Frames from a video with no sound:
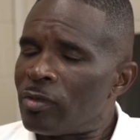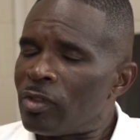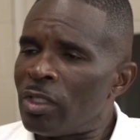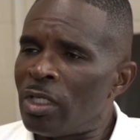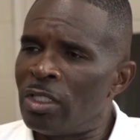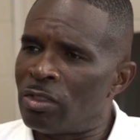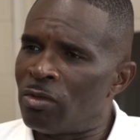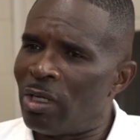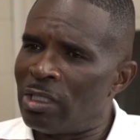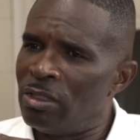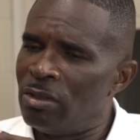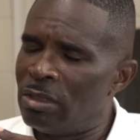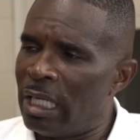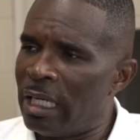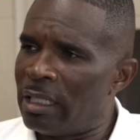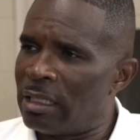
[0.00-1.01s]
And so I
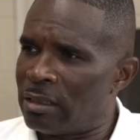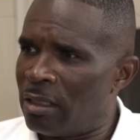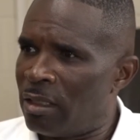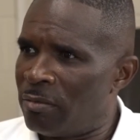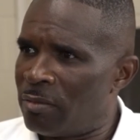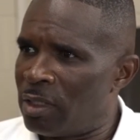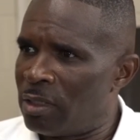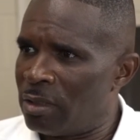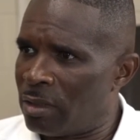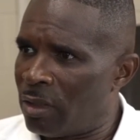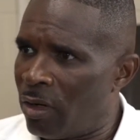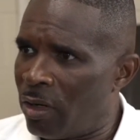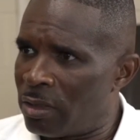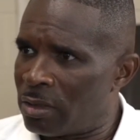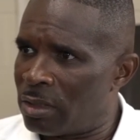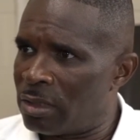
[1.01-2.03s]
use that as a humbling
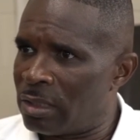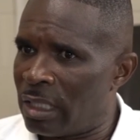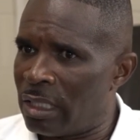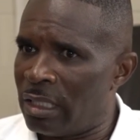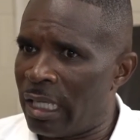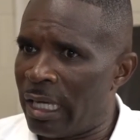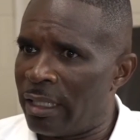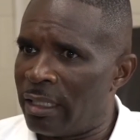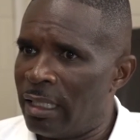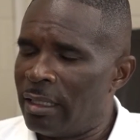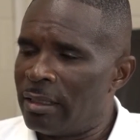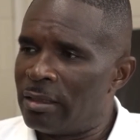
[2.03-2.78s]
start to say that